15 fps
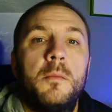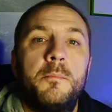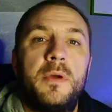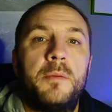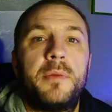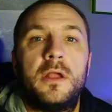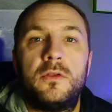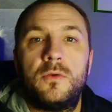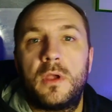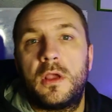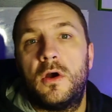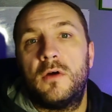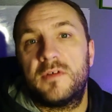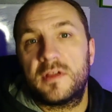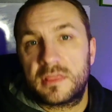But by doing
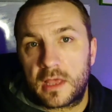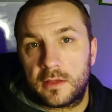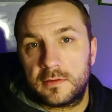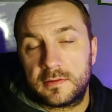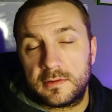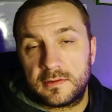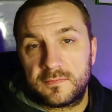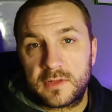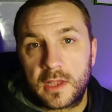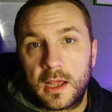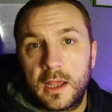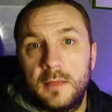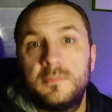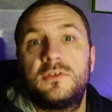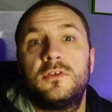it over thousands of
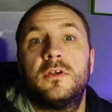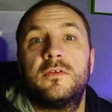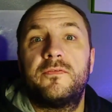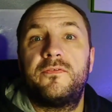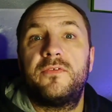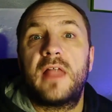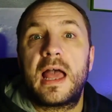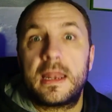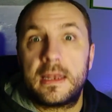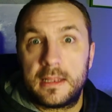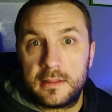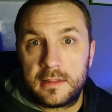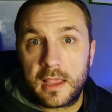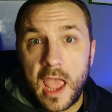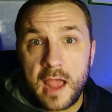times, you're
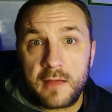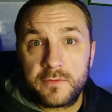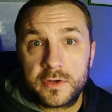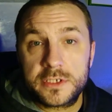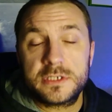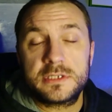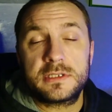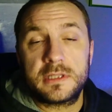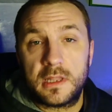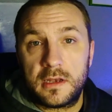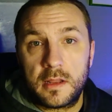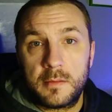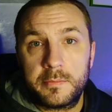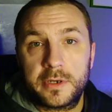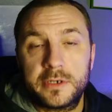flattening the averages and the
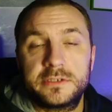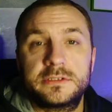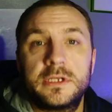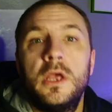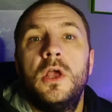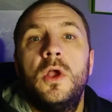numbers,